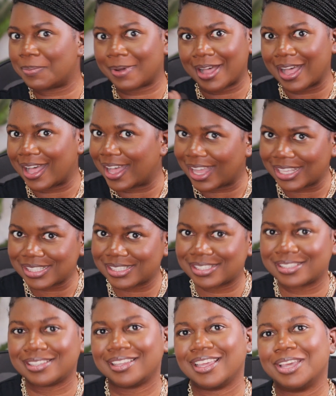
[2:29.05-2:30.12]
but
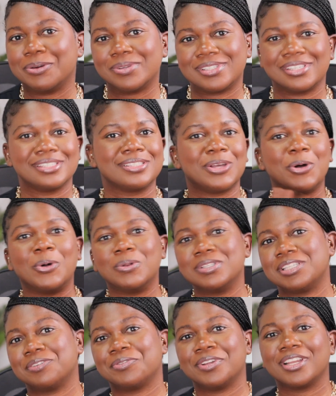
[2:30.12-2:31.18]
it was just a whole
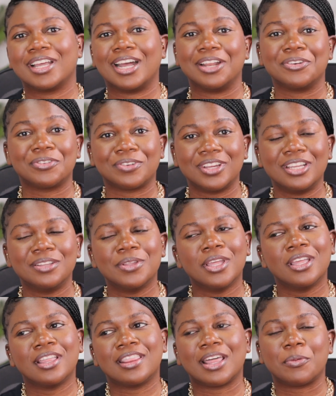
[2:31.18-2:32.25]
different country
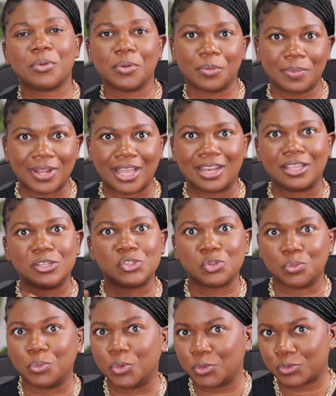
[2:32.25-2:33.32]
that we were planning
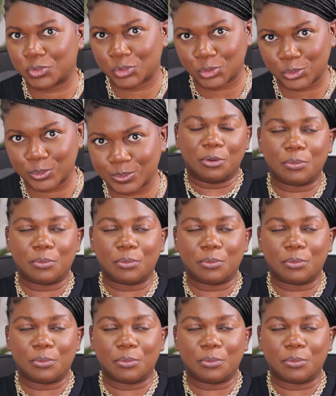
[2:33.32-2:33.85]
to move to.